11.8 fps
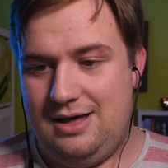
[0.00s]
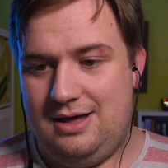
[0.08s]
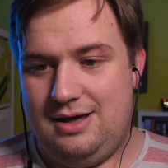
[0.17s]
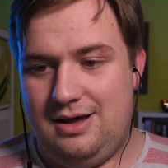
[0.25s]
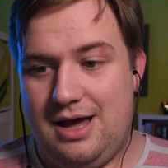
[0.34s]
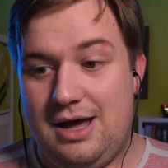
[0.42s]

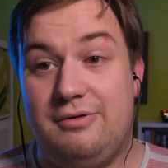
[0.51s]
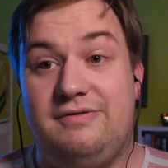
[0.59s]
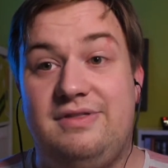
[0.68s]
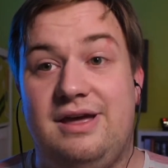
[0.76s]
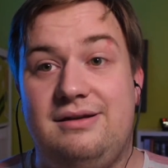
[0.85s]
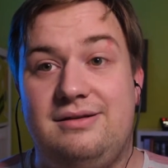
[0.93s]
And with
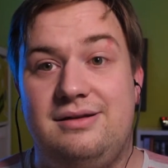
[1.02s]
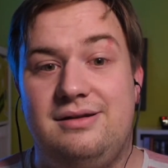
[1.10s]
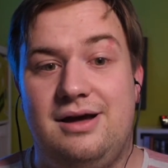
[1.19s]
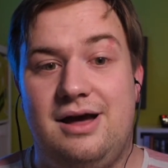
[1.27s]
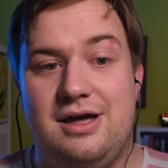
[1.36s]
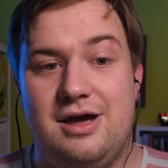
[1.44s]
that,
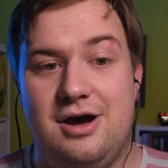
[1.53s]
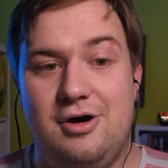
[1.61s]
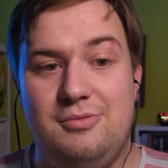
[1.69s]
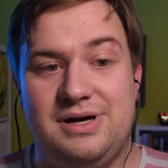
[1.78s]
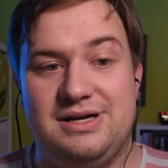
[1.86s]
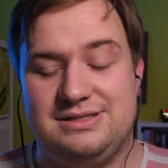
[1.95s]
I hope
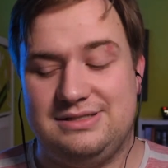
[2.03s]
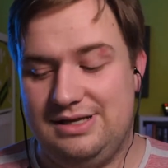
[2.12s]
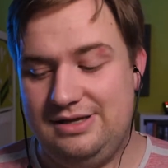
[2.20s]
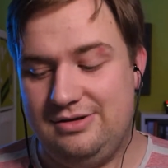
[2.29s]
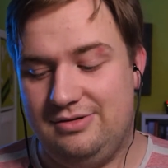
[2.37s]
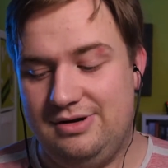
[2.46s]
I see
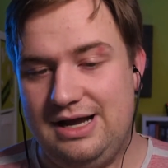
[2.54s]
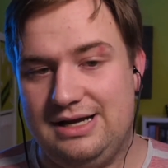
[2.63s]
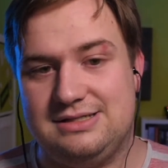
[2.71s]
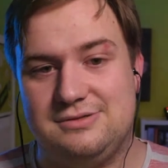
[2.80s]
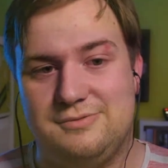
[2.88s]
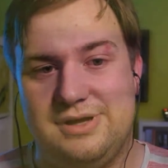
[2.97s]
you
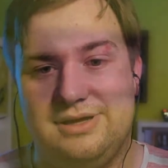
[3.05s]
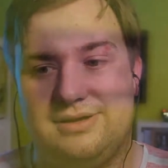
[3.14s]
next week.